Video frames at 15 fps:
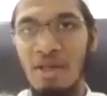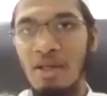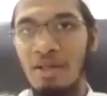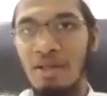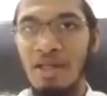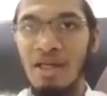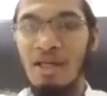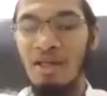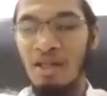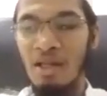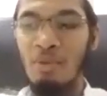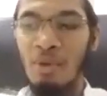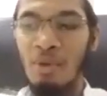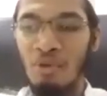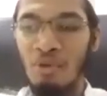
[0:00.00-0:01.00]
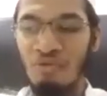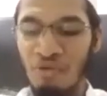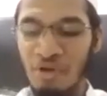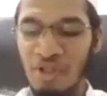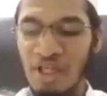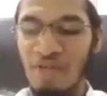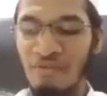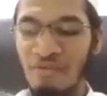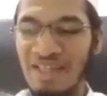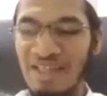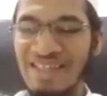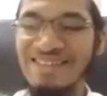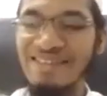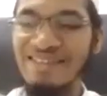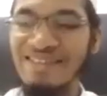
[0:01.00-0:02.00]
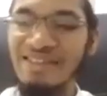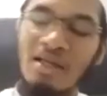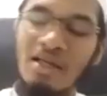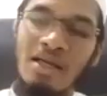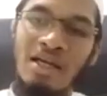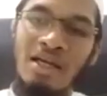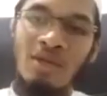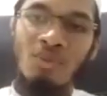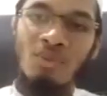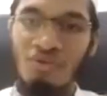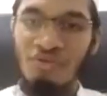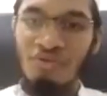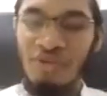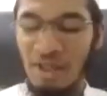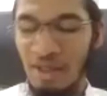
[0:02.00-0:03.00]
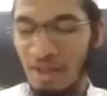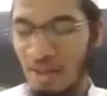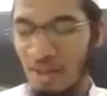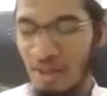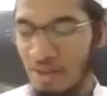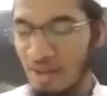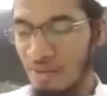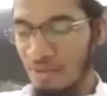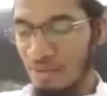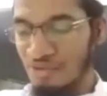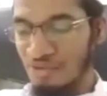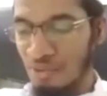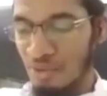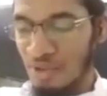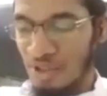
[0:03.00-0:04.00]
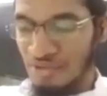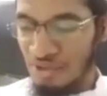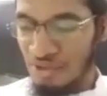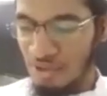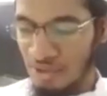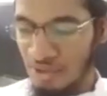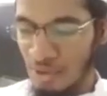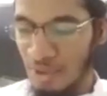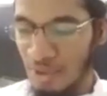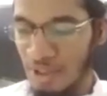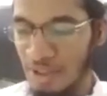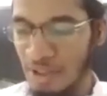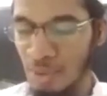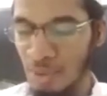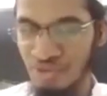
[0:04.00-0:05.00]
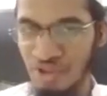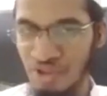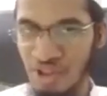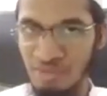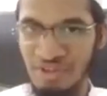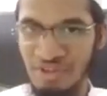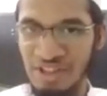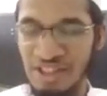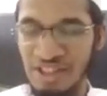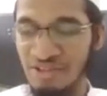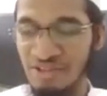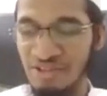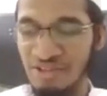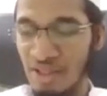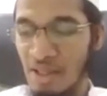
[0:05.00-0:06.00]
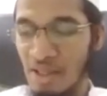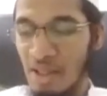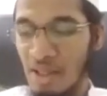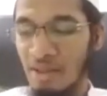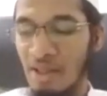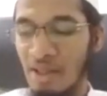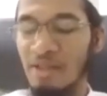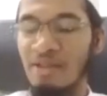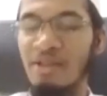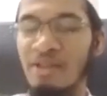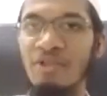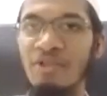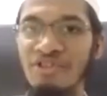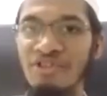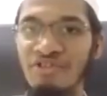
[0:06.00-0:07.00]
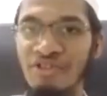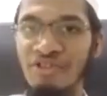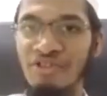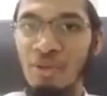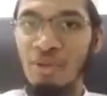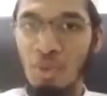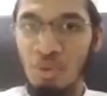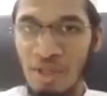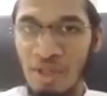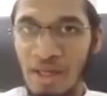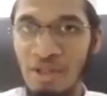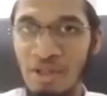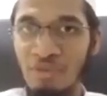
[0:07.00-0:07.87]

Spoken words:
that Allah will not forgive. Is in one of the Ahadith, Rasulullah sallallahu alayhi wa sallam says that the person who dies